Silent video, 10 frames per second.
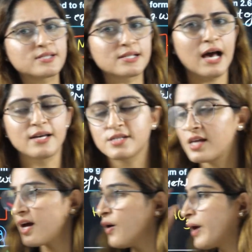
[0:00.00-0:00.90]
class.
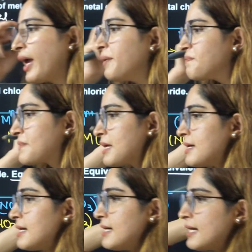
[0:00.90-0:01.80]
Okay.
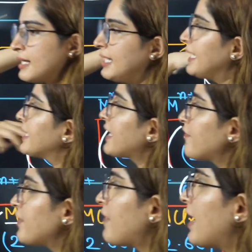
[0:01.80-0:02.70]
Clear,
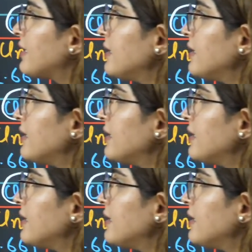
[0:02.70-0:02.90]
everyone?